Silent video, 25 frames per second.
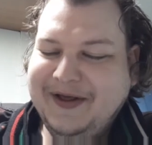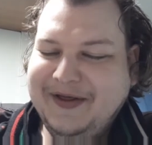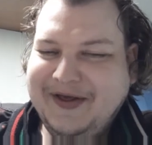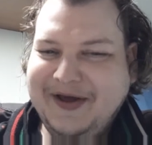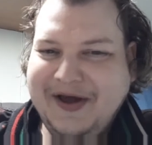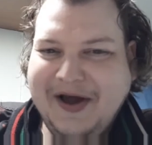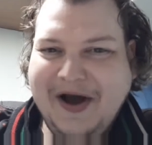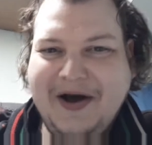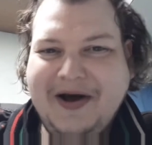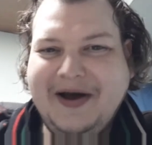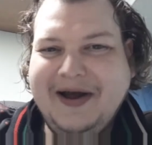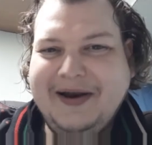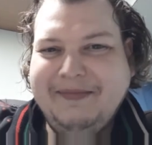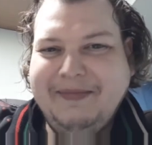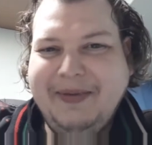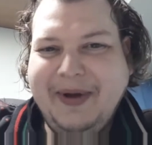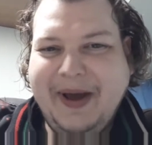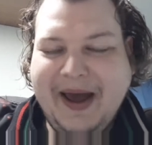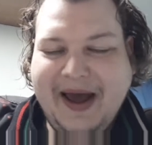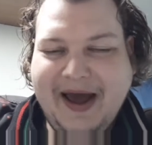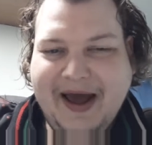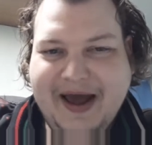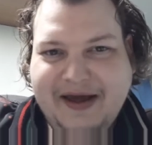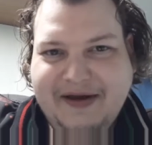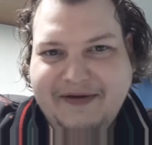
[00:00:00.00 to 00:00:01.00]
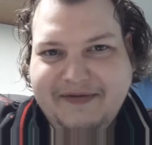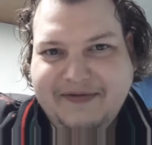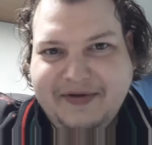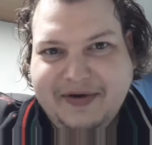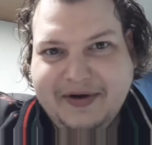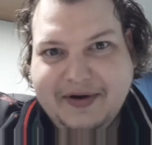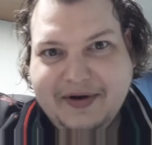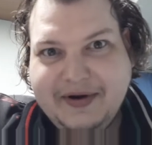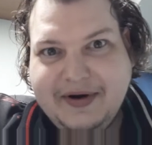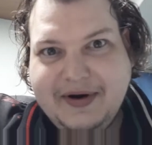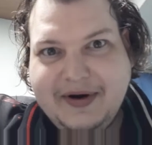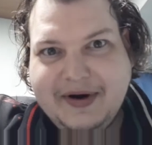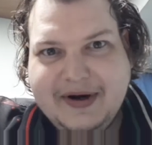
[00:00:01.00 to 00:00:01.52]
The odd
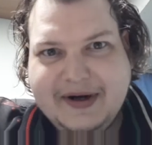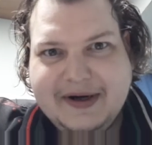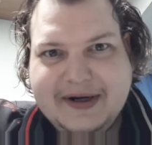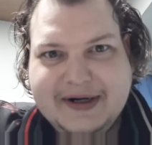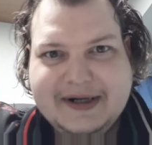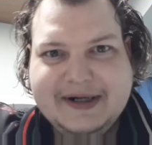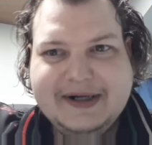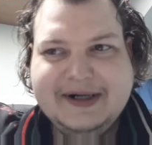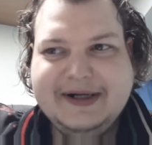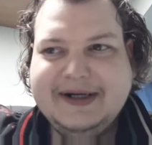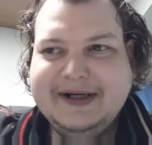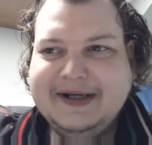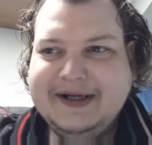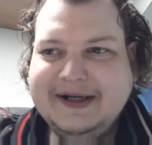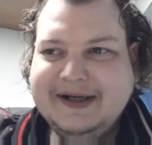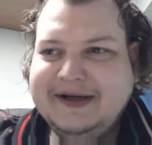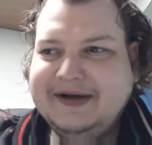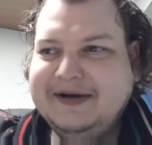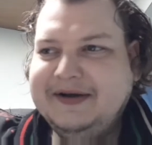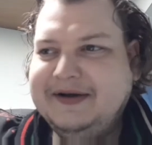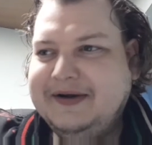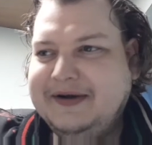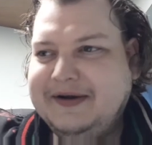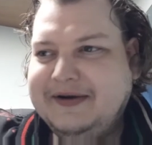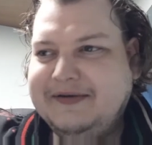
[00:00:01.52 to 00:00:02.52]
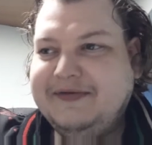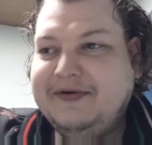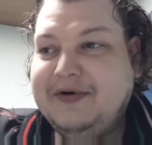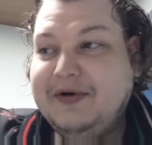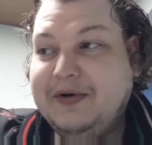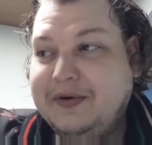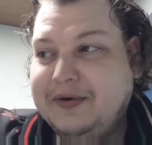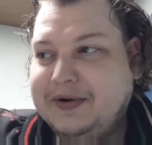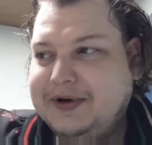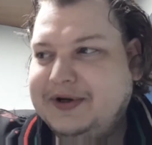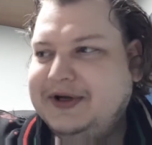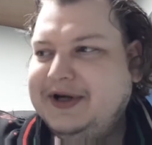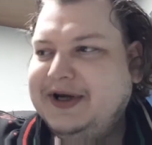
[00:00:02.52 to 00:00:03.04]
behavior, of
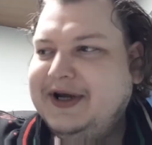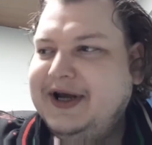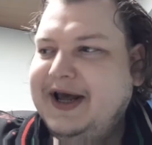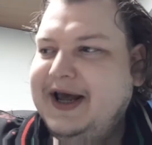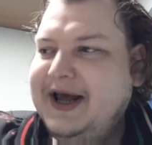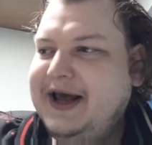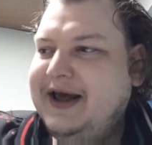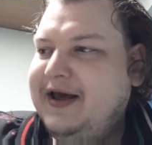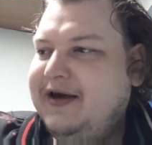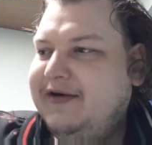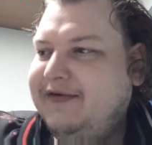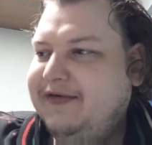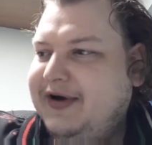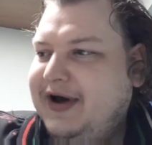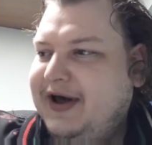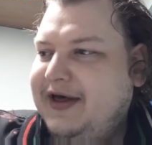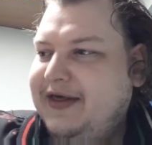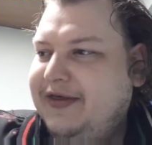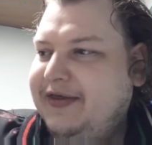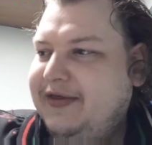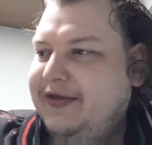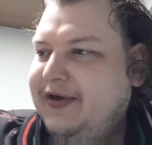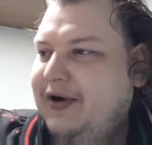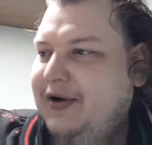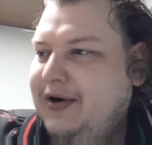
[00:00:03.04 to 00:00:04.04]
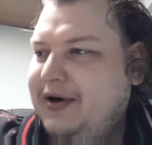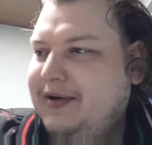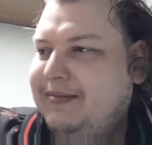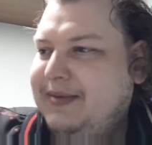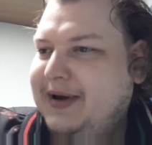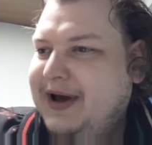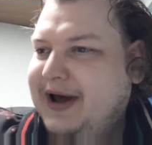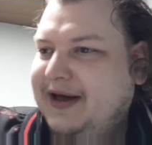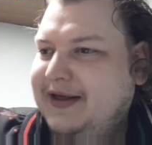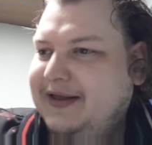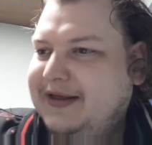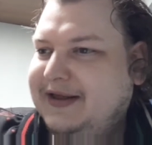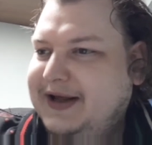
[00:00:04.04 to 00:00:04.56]
course, if I had thought
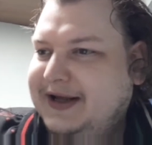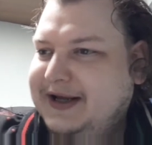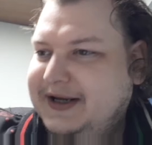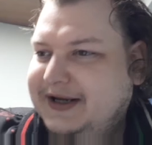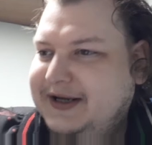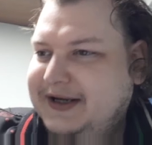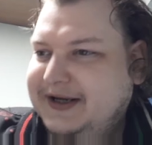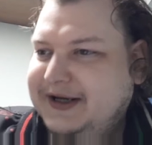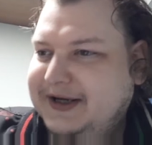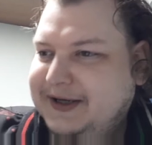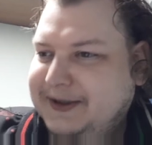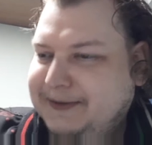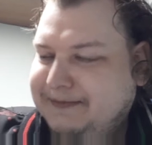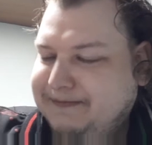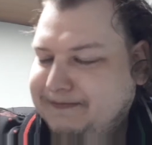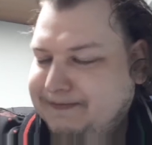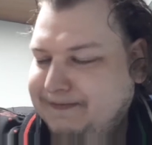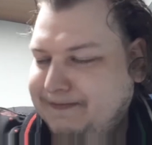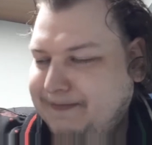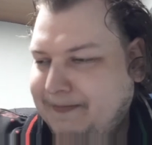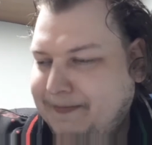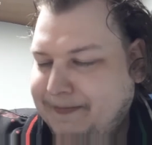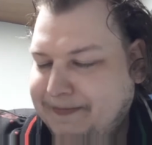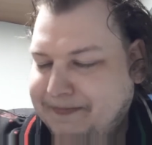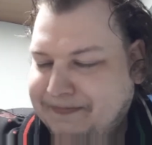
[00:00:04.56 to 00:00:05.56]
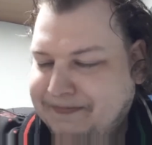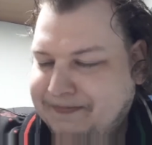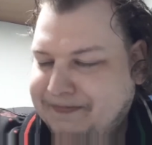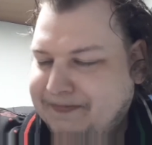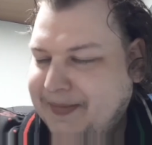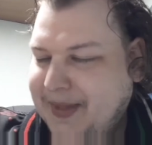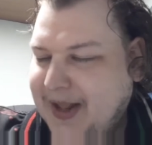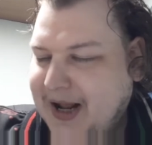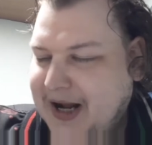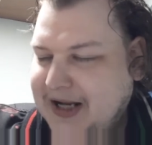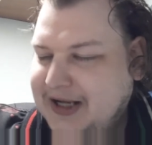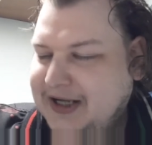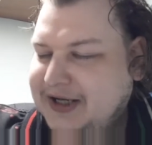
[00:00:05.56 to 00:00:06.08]
about this
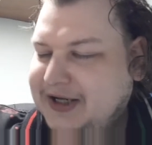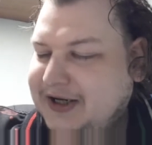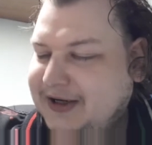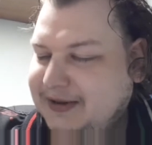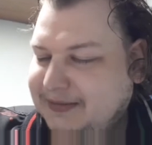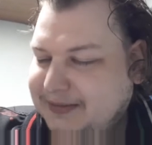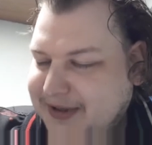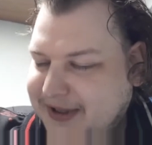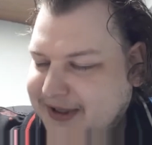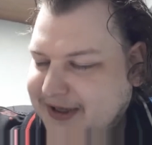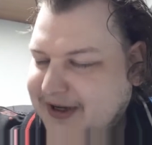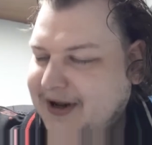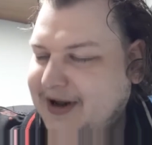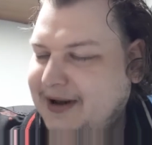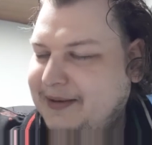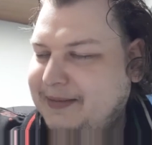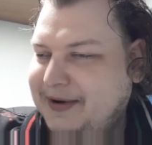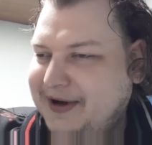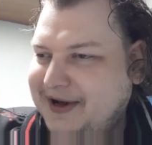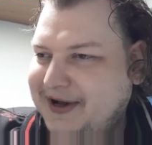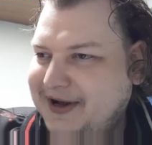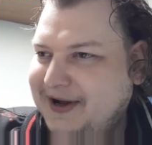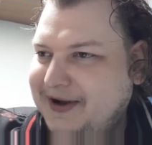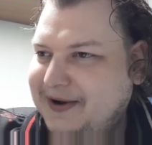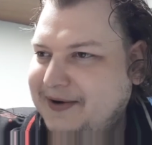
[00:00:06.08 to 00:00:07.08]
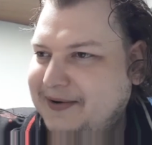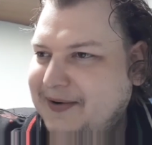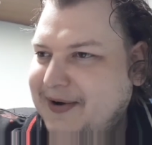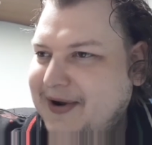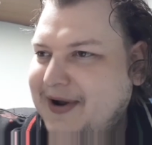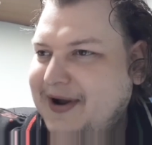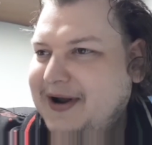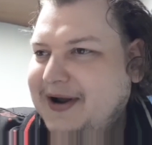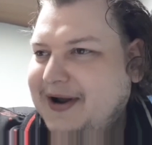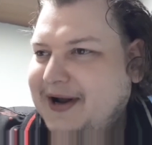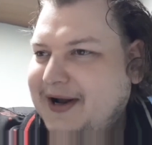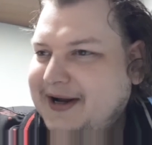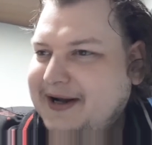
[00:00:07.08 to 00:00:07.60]
some time ago,
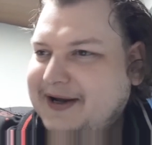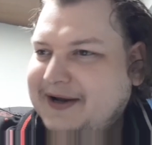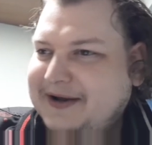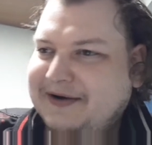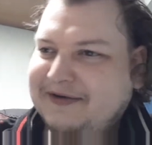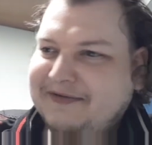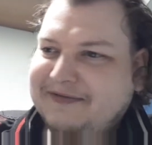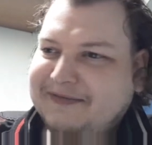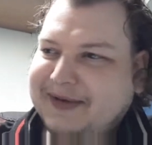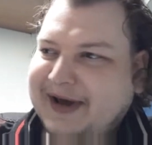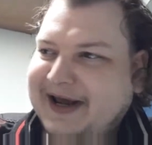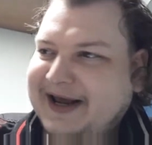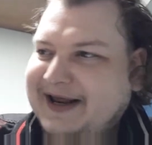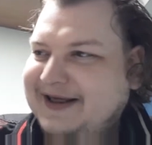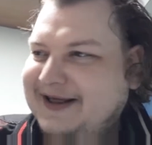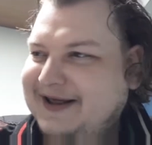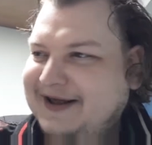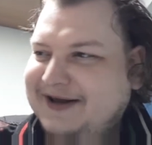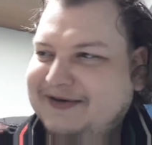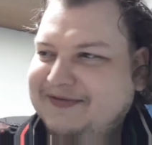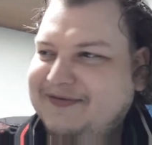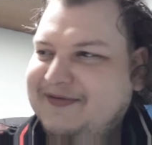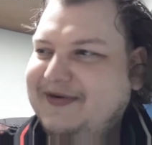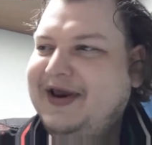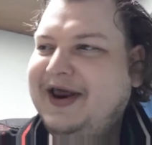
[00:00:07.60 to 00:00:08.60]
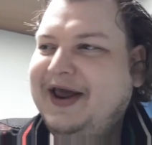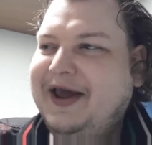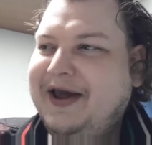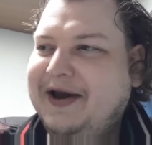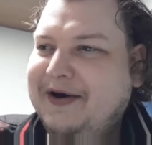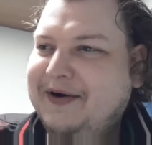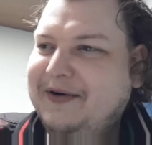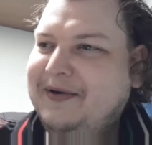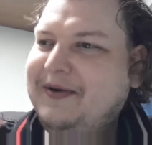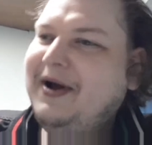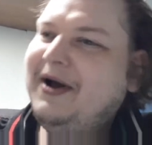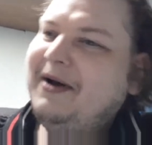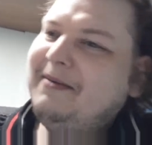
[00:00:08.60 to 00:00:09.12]
I could have made this
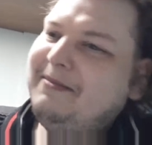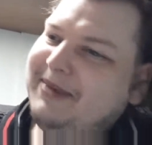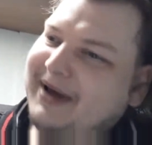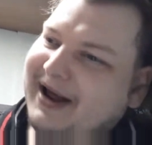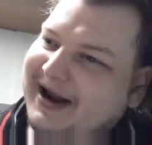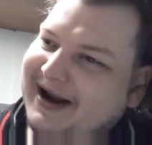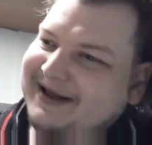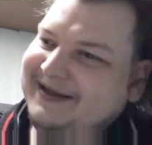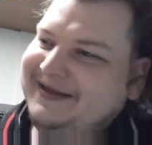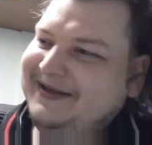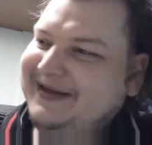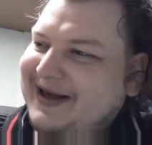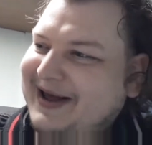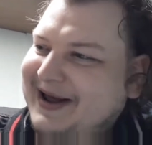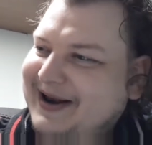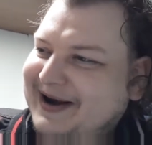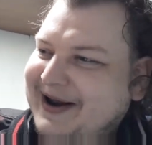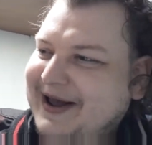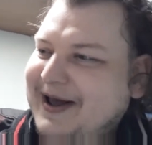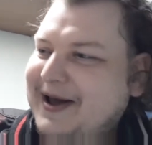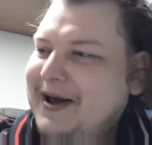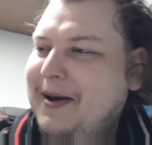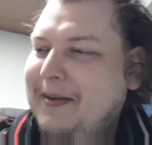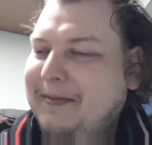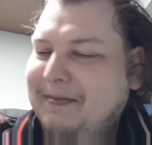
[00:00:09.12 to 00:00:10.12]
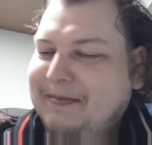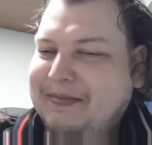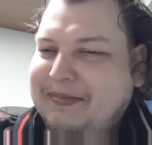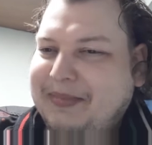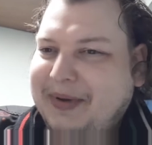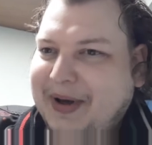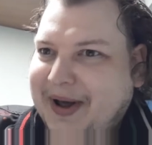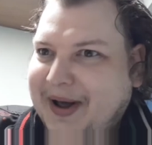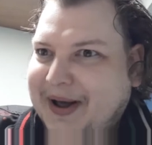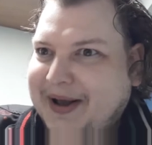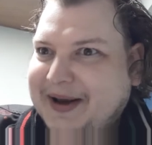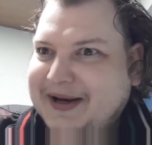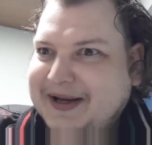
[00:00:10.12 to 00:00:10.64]
video back then,
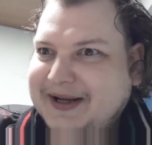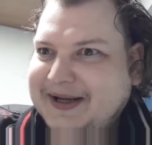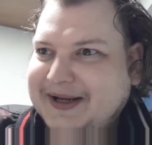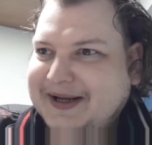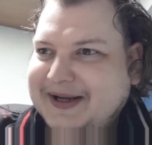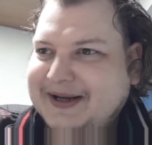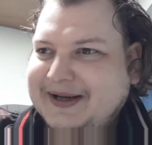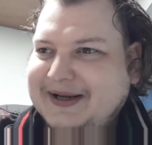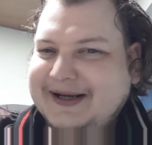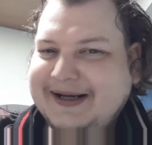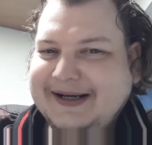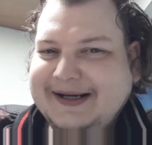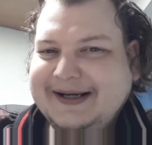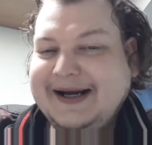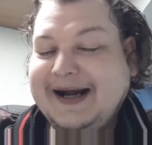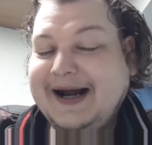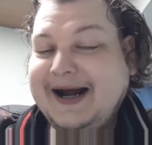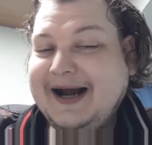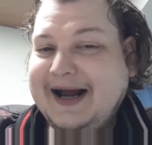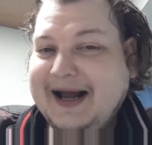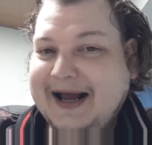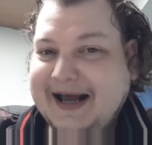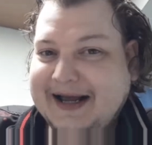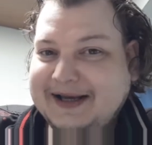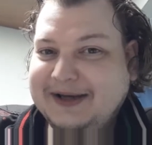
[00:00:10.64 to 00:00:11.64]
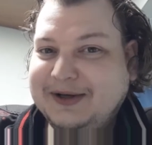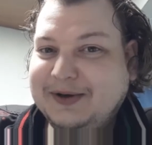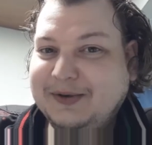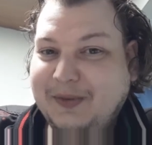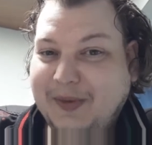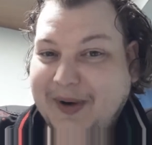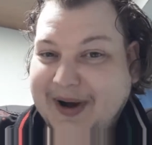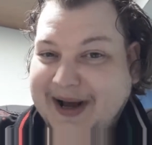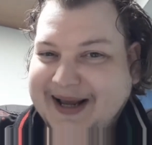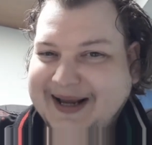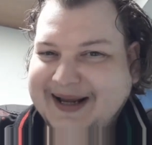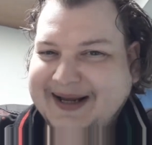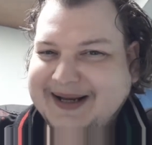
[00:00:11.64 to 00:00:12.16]
but I had to
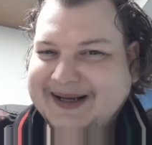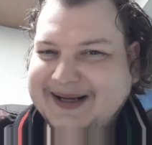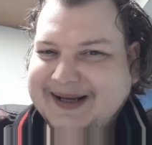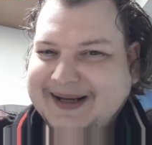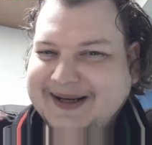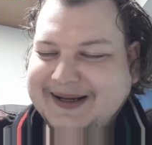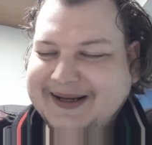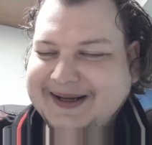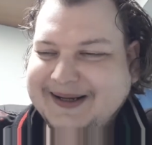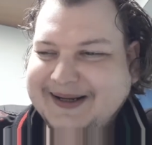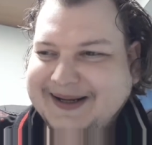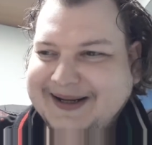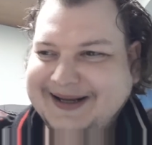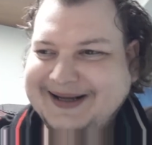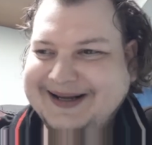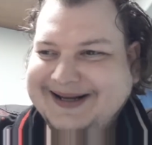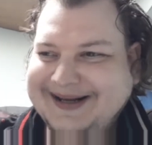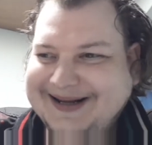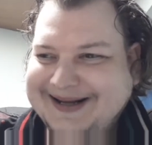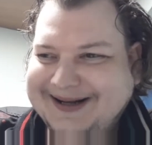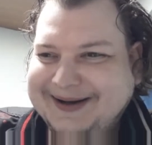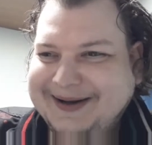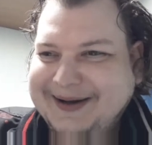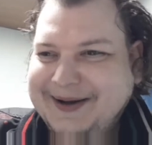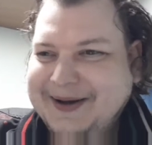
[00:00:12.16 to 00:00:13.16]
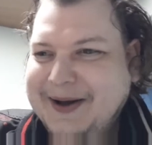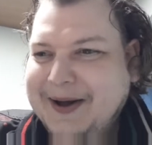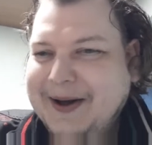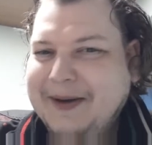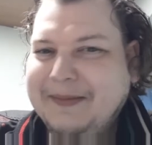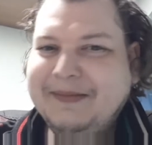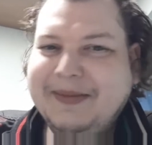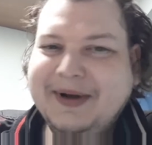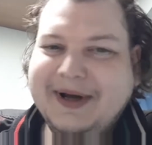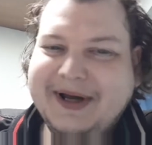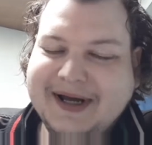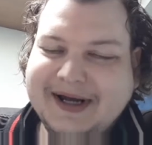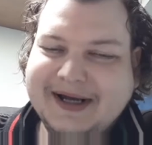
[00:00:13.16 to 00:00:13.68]
wait
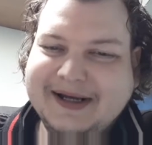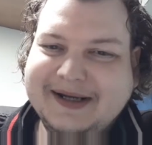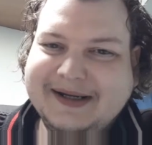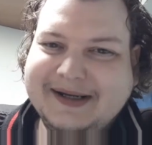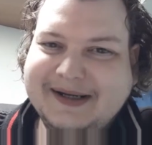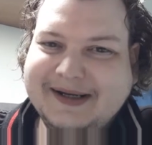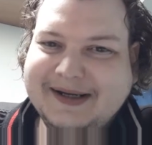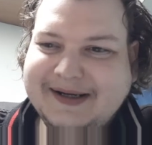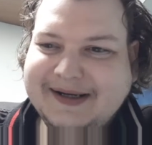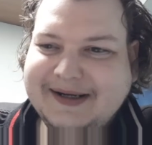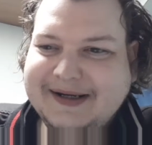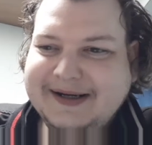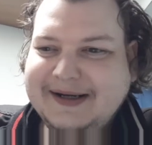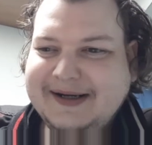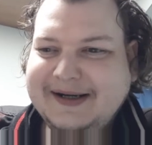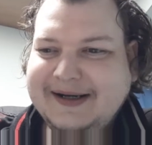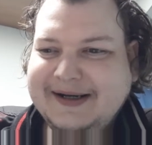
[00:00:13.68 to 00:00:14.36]
because